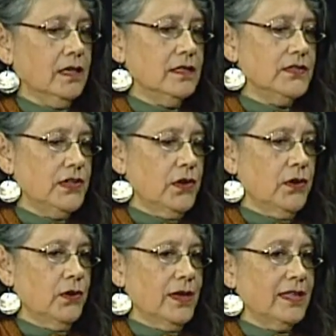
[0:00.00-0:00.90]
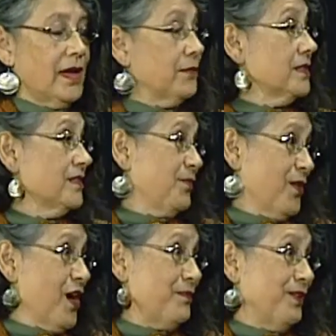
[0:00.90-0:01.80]
So, and that was the
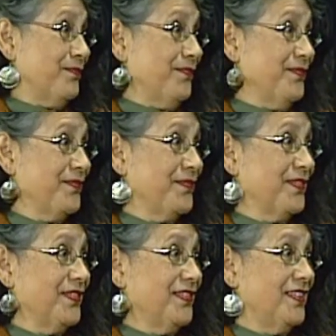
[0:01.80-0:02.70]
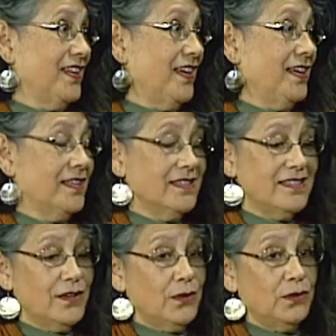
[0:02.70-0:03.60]
problem. And
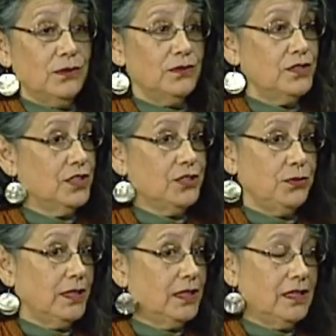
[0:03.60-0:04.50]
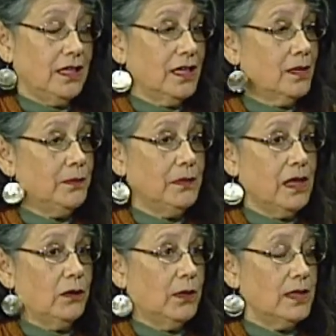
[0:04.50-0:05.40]
so she treated him
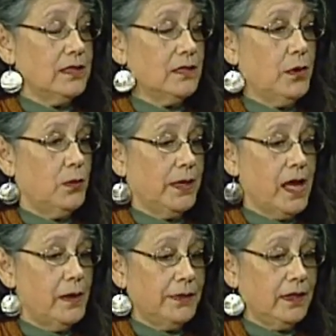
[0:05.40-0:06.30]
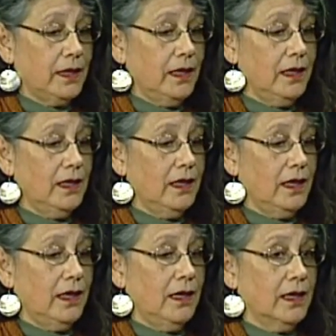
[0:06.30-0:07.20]
with some homeopathy
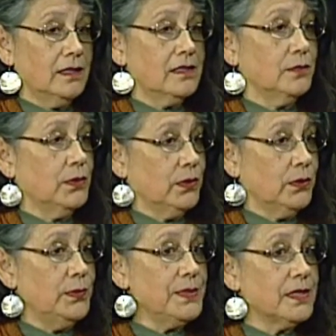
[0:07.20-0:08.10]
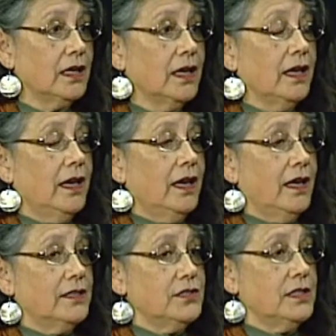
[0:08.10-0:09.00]
and some herbs
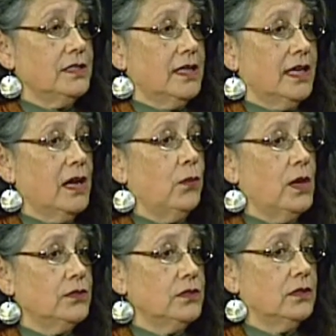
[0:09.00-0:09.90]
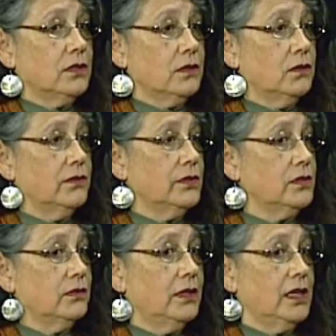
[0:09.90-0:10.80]
and she said, I want you to go over
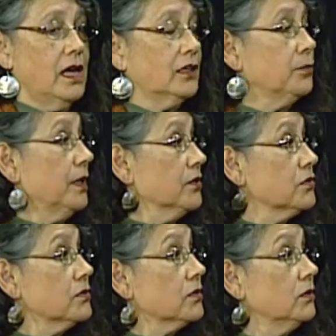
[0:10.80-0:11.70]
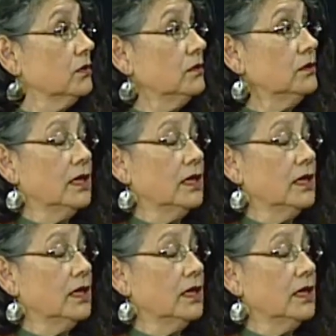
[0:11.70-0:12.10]
to the acupuncture school